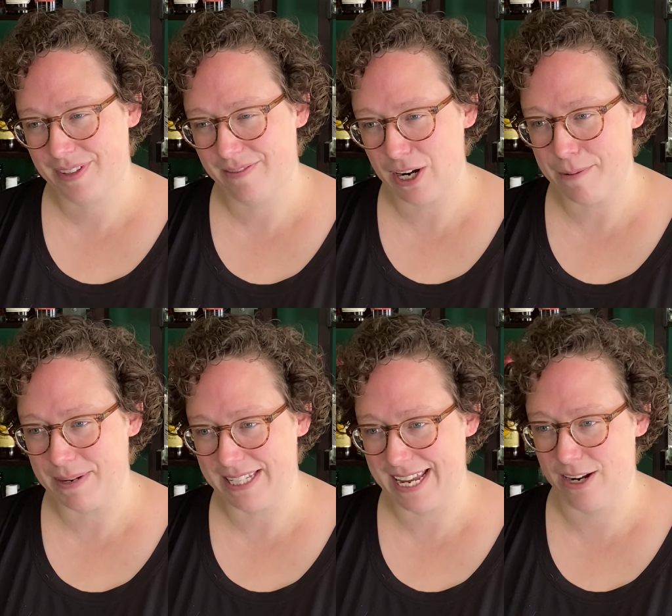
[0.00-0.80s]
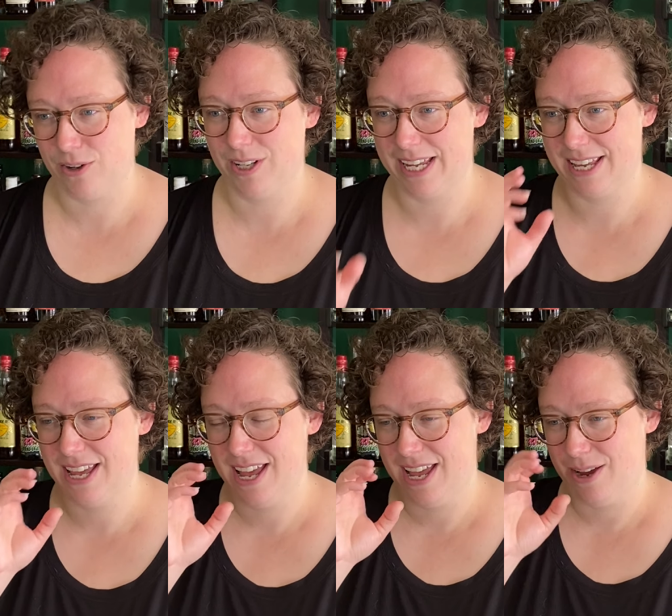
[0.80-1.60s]
very botanical, like
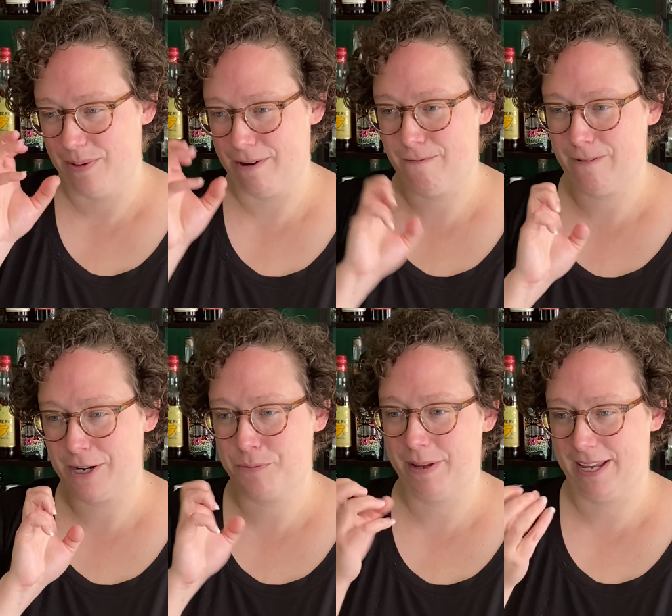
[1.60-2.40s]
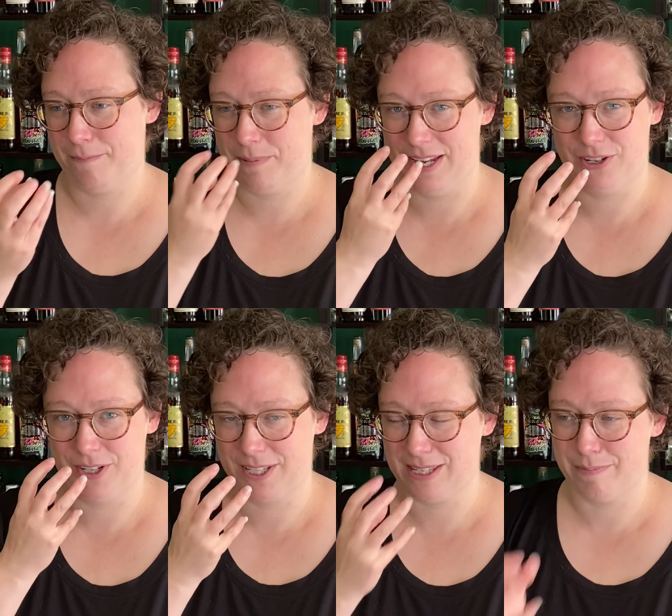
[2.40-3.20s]
when you fresh pick a peach
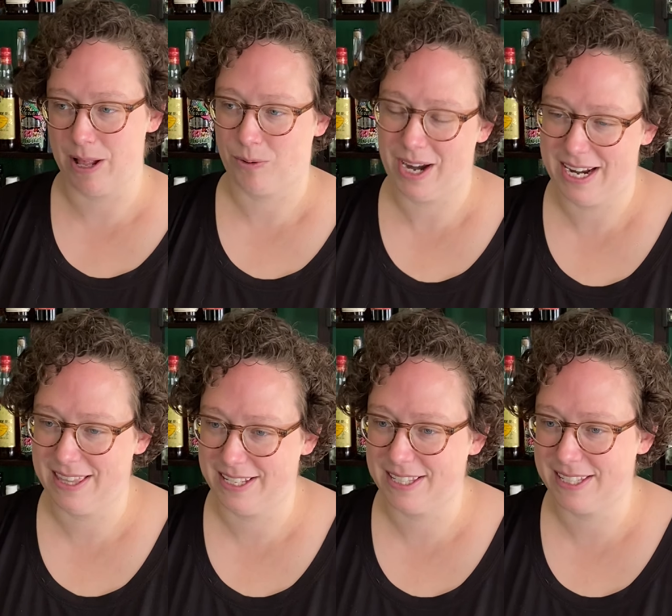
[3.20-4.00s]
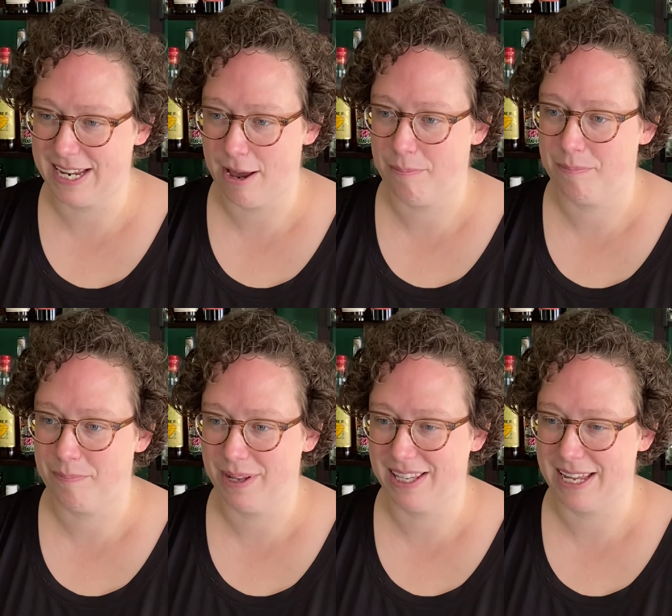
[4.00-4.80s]
and smell right at the stem,
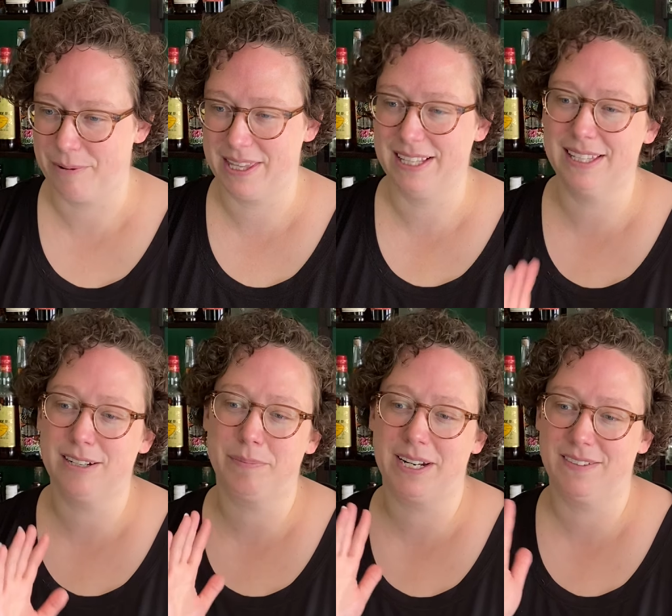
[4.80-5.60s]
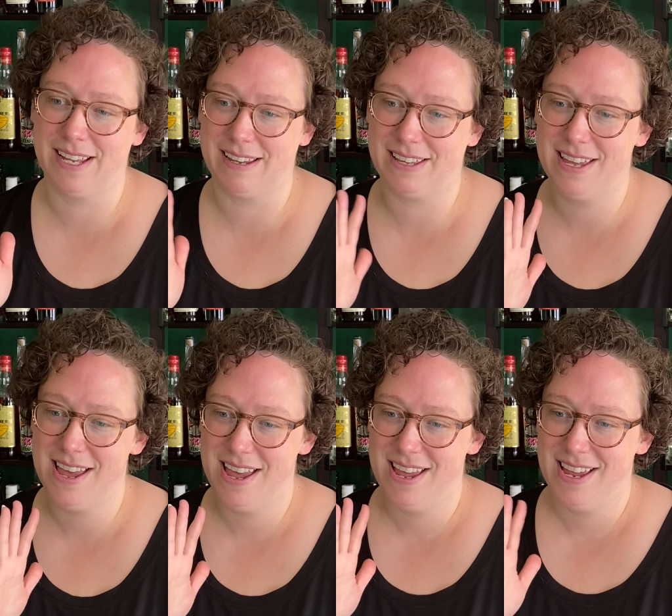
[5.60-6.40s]
but like with a little bit of like
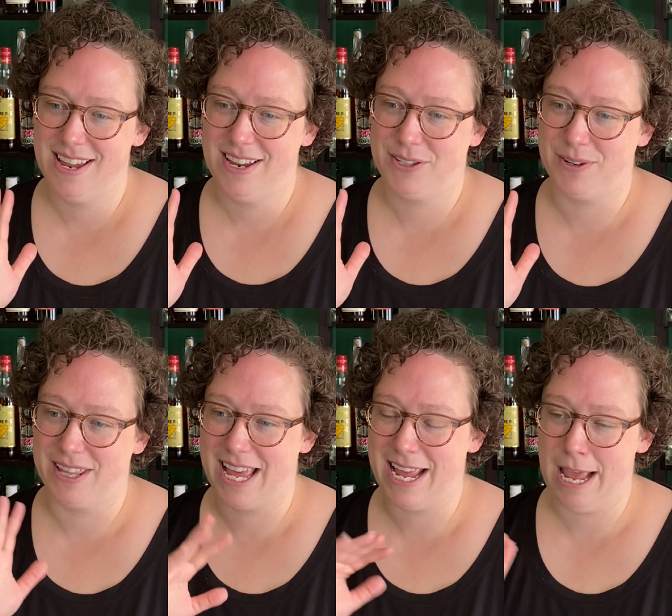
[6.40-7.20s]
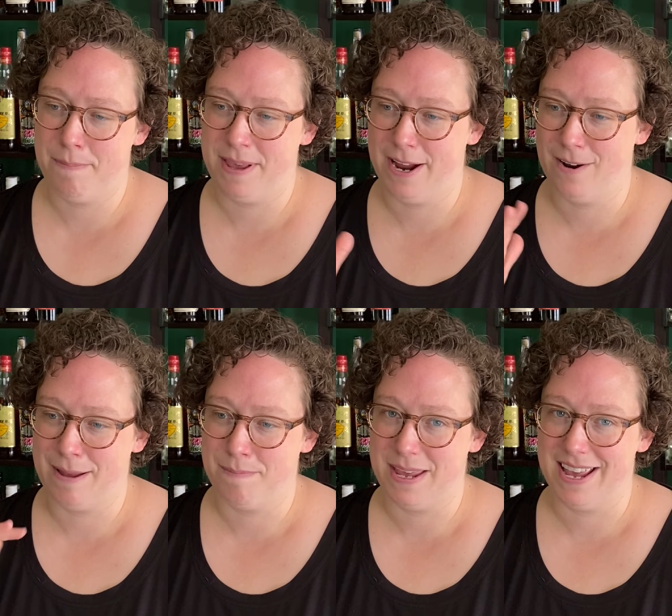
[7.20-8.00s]
sort of that
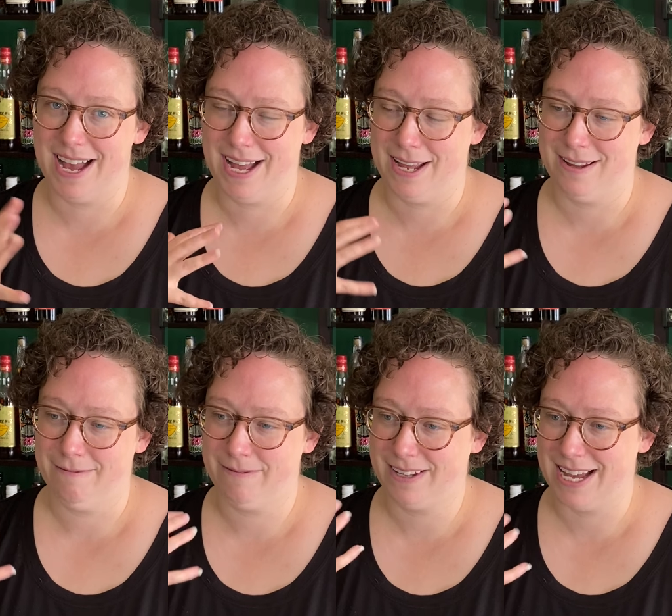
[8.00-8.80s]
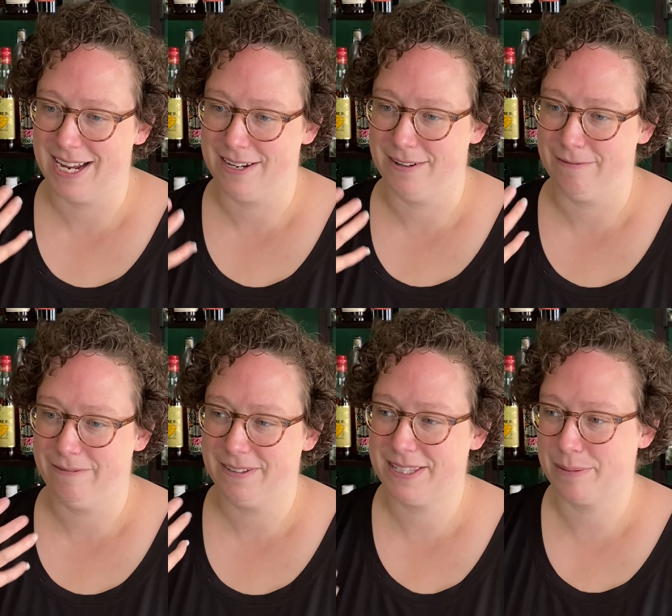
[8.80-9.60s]
apiary beehive kind of
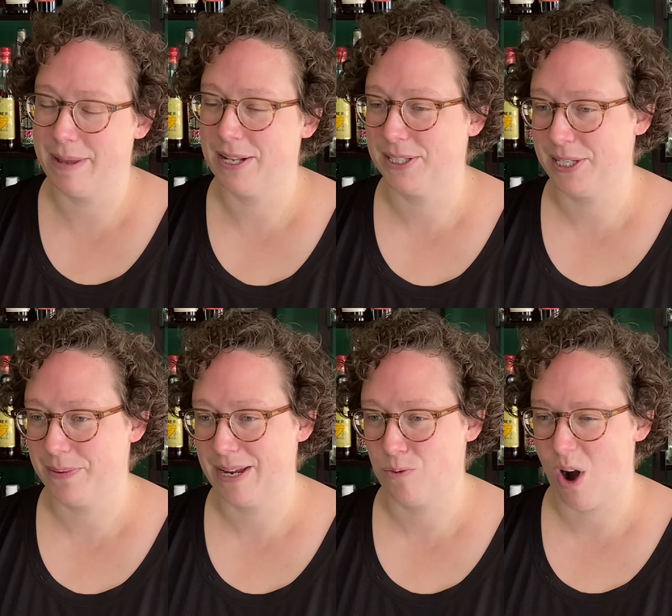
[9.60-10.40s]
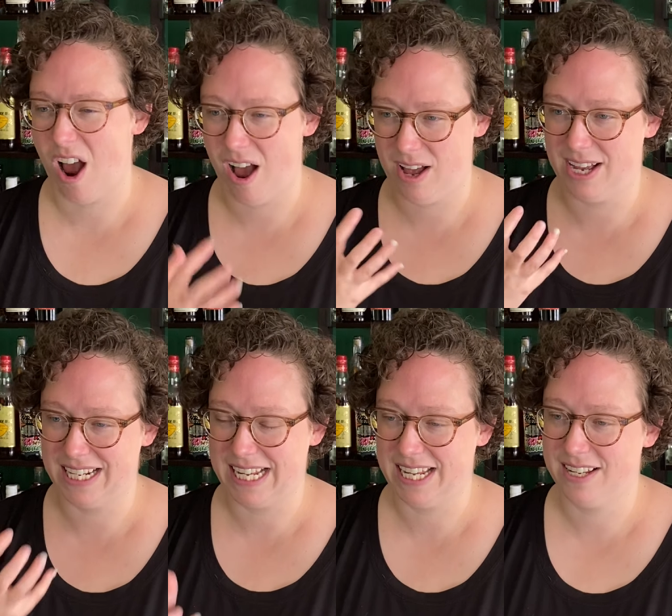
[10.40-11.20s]
smell to it, raw
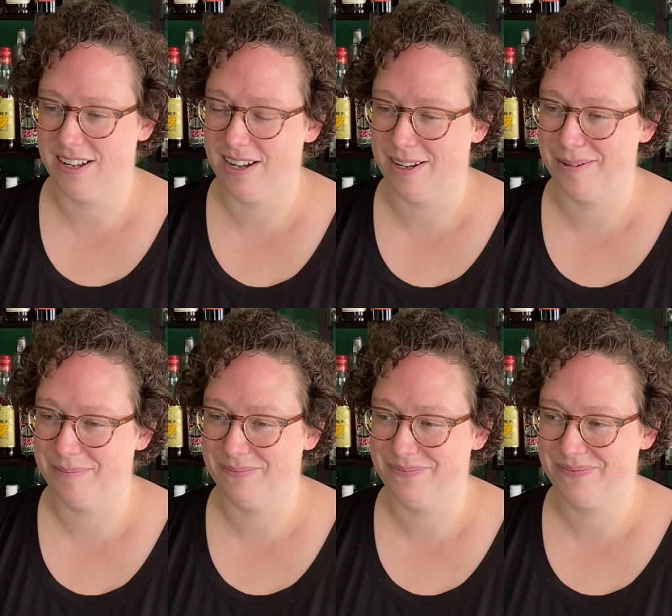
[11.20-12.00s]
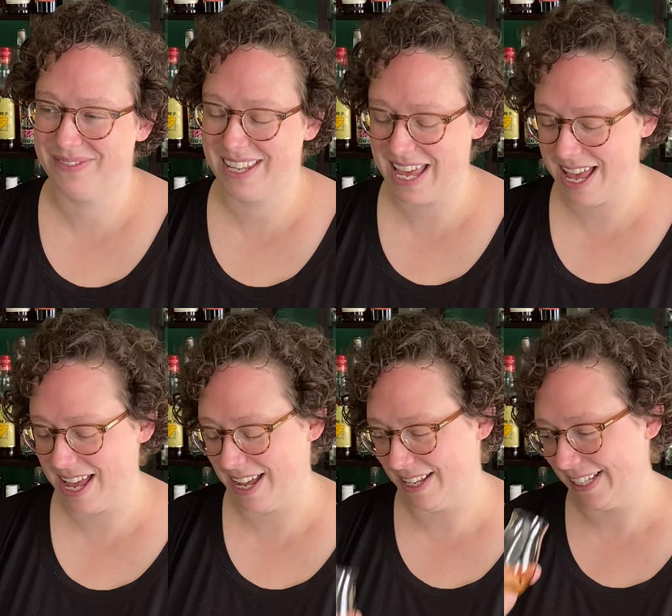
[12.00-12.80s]
honey.
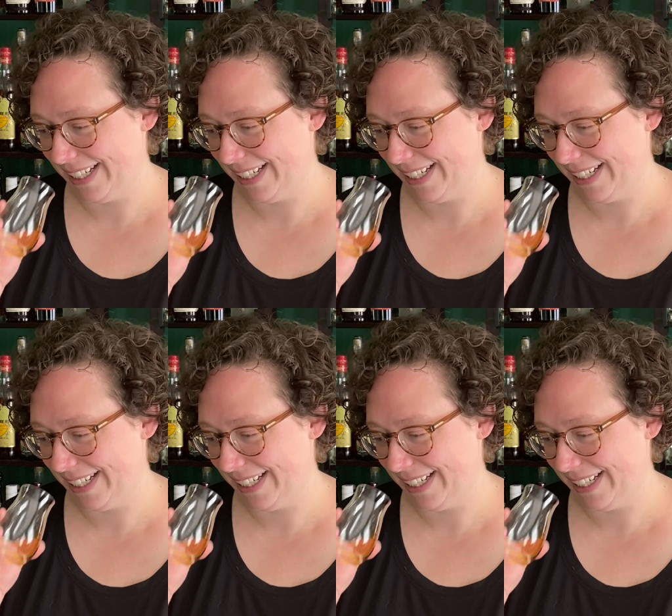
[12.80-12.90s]
Yeah.